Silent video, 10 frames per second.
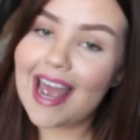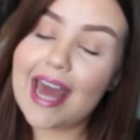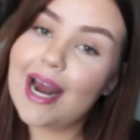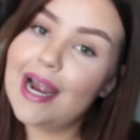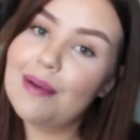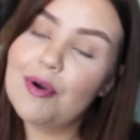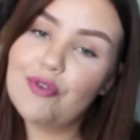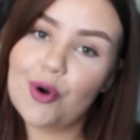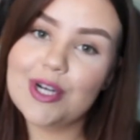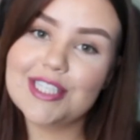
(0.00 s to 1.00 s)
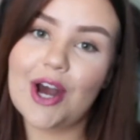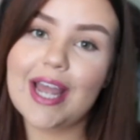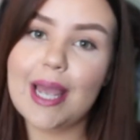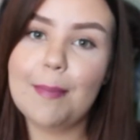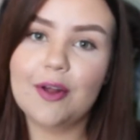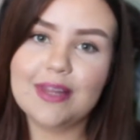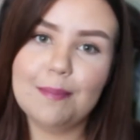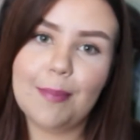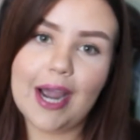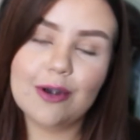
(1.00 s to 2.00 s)
And I am of course talking about the
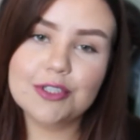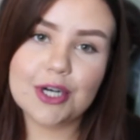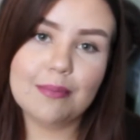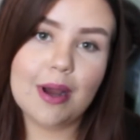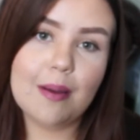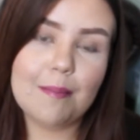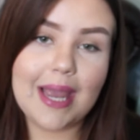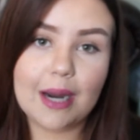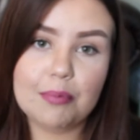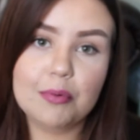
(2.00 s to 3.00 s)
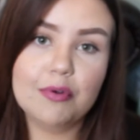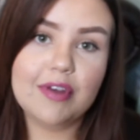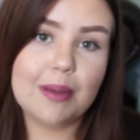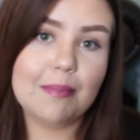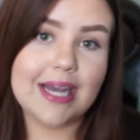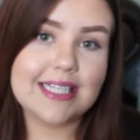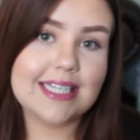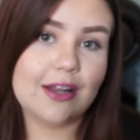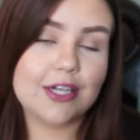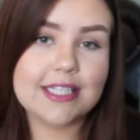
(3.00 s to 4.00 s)
Bioderma Makeup Removing
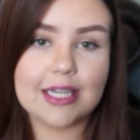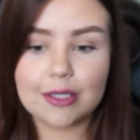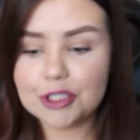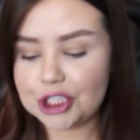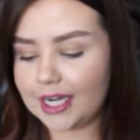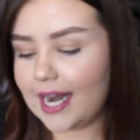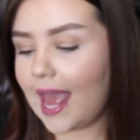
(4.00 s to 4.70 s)
Micellar Solution